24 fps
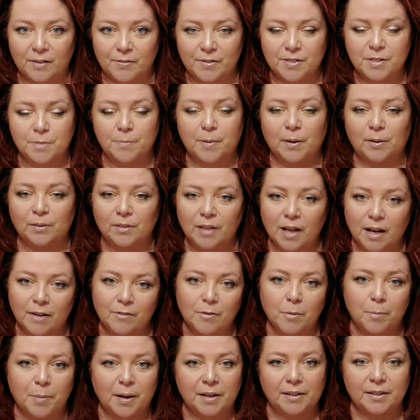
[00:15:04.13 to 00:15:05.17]
It's about love,
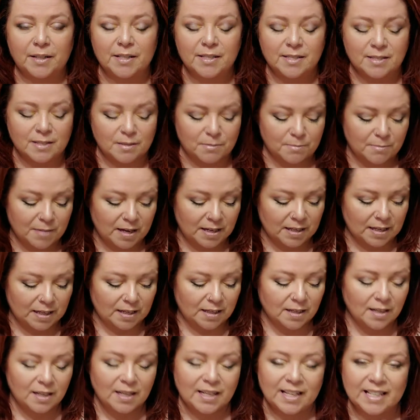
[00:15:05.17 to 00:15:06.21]
abundance, and
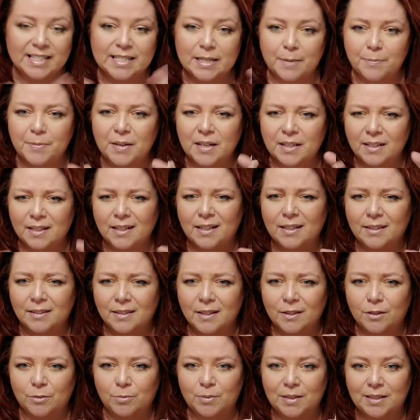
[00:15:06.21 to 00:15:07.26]
money. It's something in the
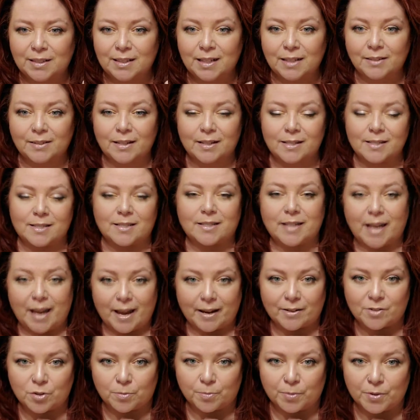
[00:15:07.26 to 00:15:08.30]
3D that is
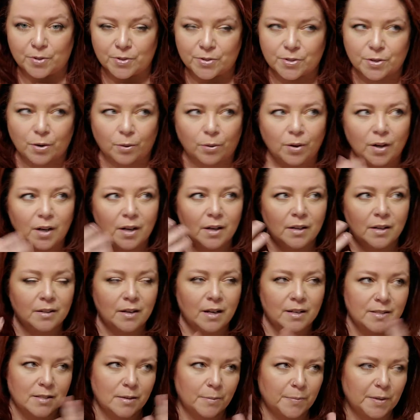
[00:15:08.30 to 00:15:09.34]
tangible. So
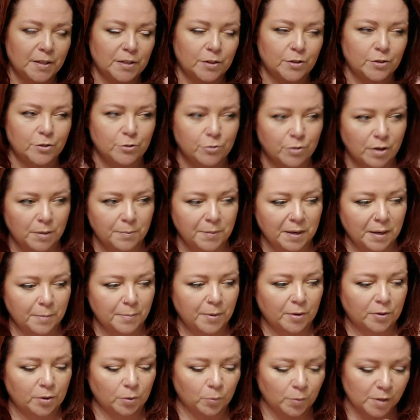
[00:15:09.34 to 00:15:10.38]
not something you're dreaming
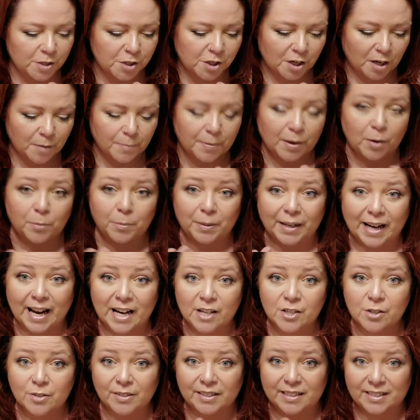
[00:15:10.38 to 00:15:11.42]
about or wishing about, but
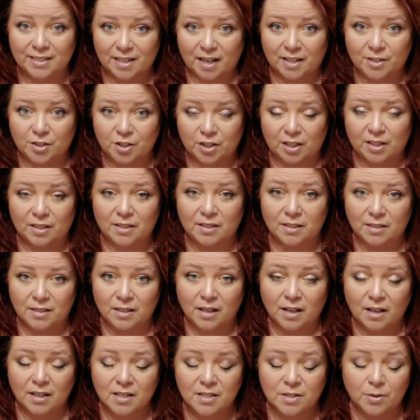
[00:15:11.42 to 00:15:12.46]
actually touching.
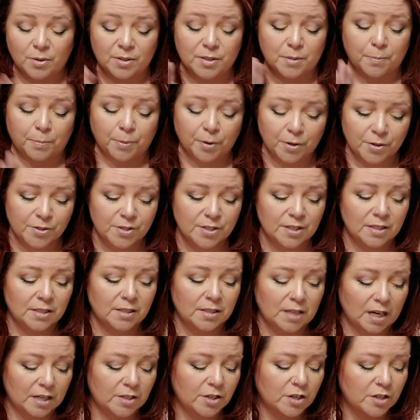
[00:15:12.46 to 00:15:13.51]
So it's a person
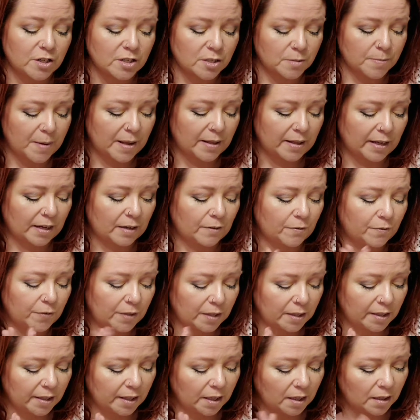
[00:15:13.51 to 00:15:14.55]
touching, smelling,
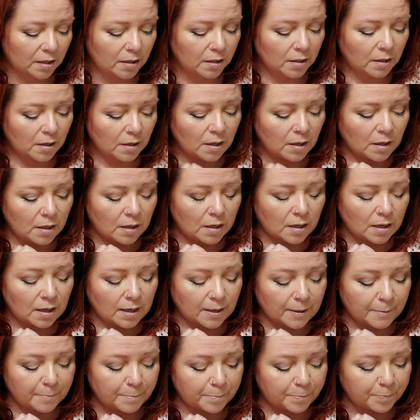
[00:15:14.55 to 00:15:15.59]
feeling.
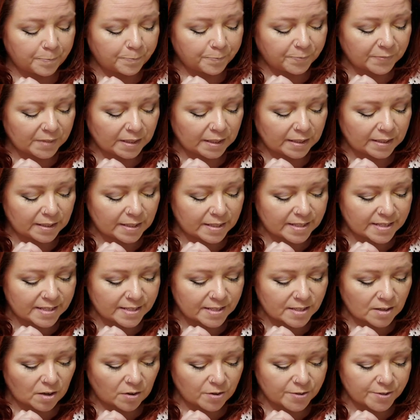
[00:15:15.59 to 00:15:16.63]
It is
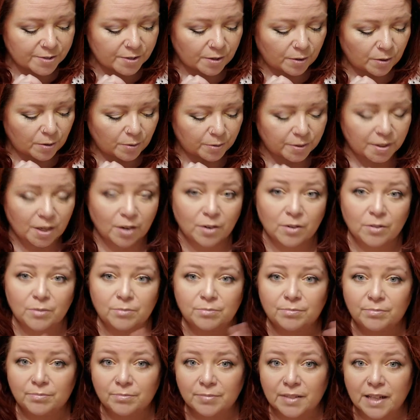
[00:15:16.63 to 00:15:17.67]
also, you know,
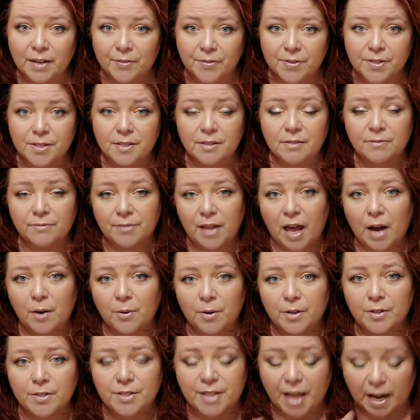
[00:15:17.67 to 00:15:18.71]
gifts,
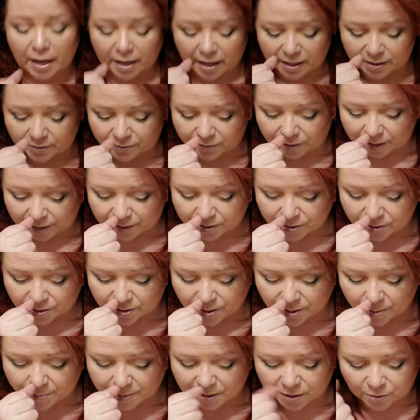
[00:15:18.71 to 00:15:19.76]
flowers, that kind of thing. So
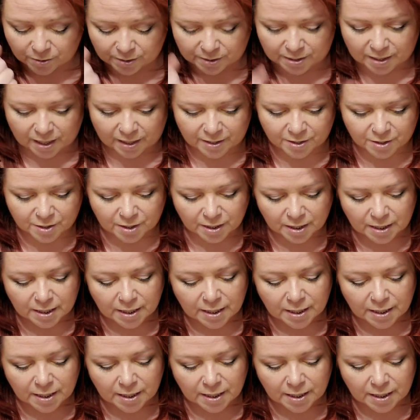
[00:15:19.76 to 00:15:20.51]
something you can touch.